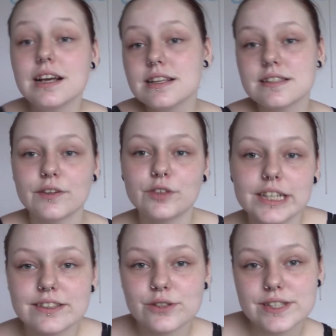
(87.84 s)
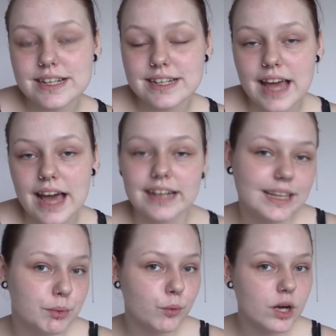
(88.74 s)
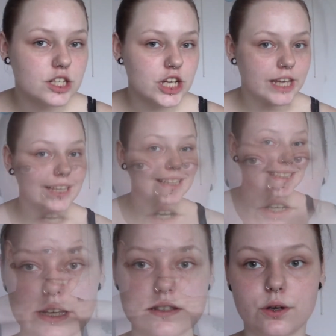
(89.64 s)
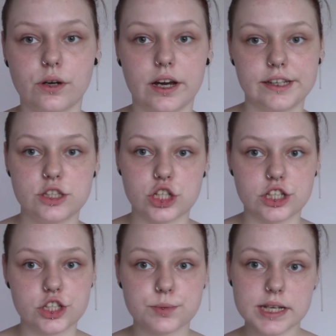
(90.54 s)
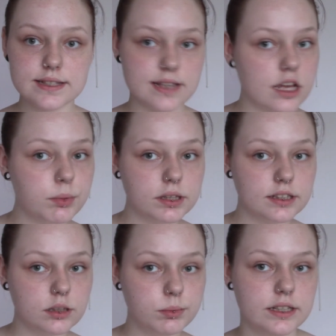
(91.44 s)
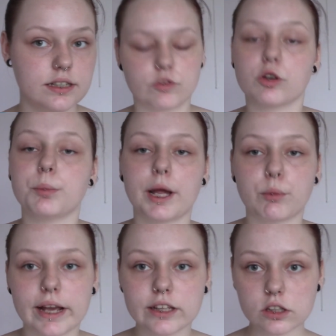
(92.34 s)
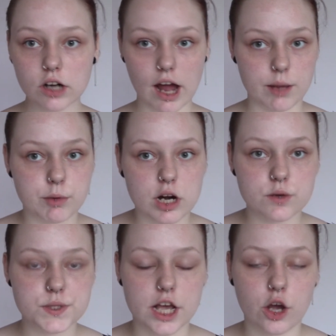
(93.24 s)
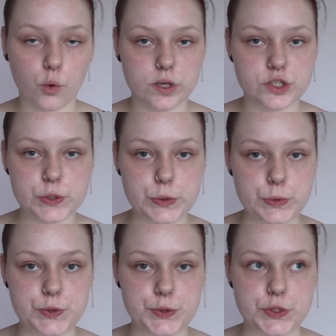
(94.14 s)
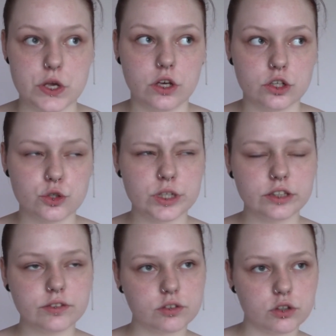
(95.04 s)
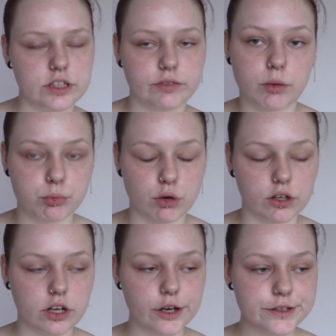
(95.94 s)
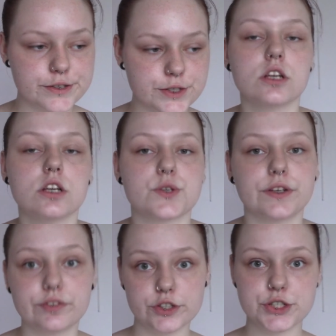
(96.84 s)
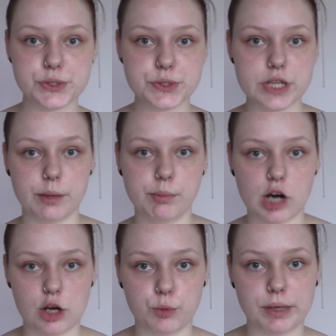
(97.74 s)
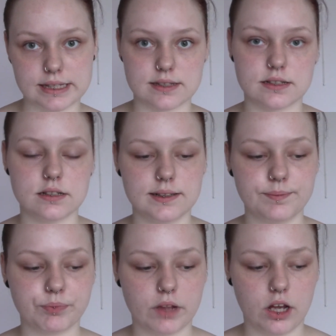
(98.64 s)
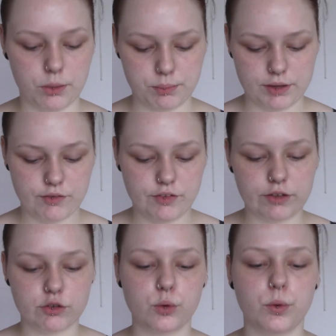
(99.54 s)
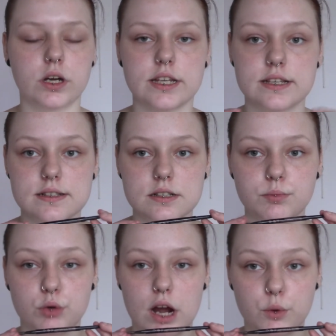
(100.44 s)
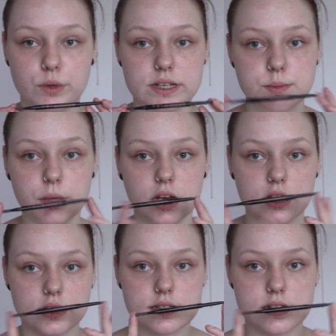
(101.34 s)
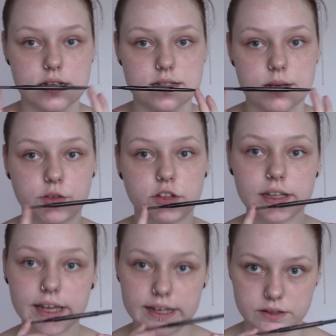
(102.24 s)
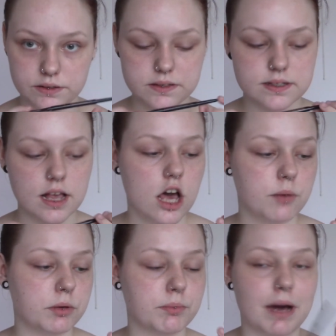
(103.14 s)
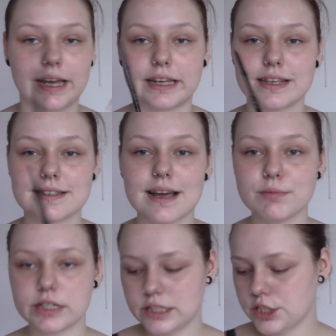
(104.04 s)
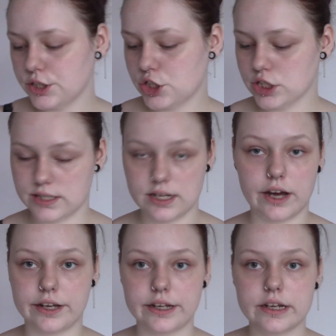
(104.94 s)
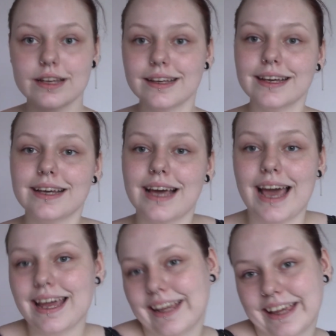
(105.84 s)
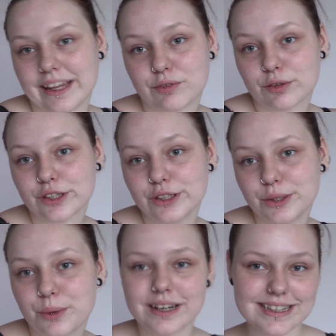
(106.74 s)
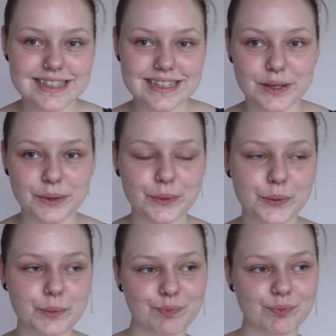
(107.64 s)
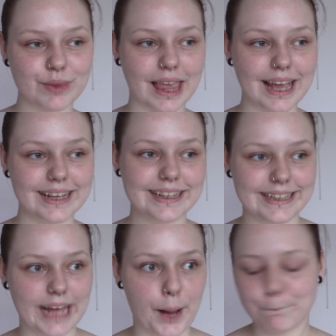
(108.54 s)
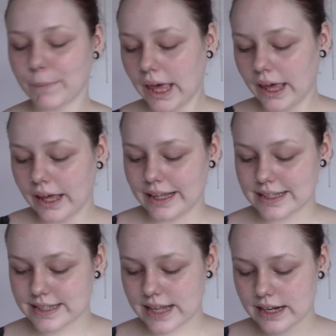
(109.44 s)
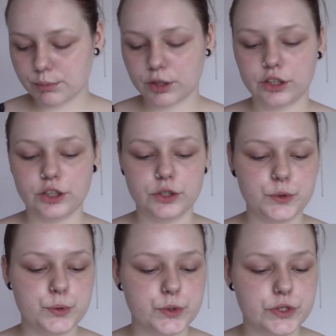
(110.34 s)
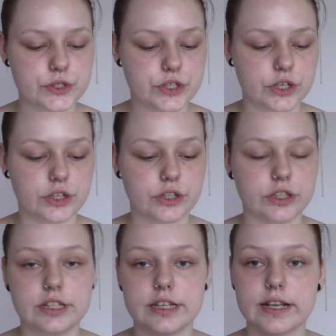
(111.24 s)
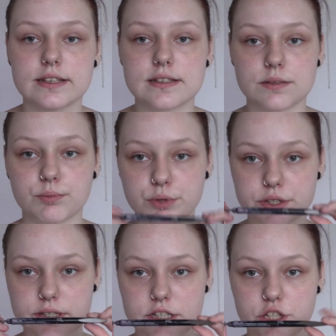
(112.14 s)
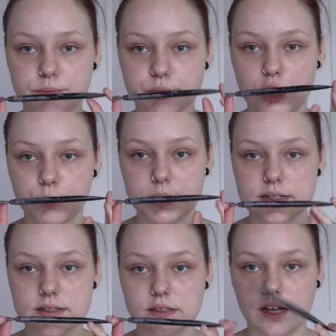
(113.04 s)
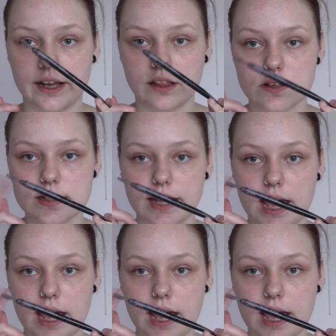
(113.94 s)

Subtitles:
So if you're interested in that, keep on watching. Okay, so I changed my setup a little bit. For my regular eyebrows, I always use 3 to 4 different products. So I first use a brow pencil. My favorite one is the Brow Wiz by Anastasia Beverly Hills, but mine is empty. She's died. And I can't afford a new one, so yeah. Instead, I'm gonna use the NYX Precision Brow Pencil. I lost the cap.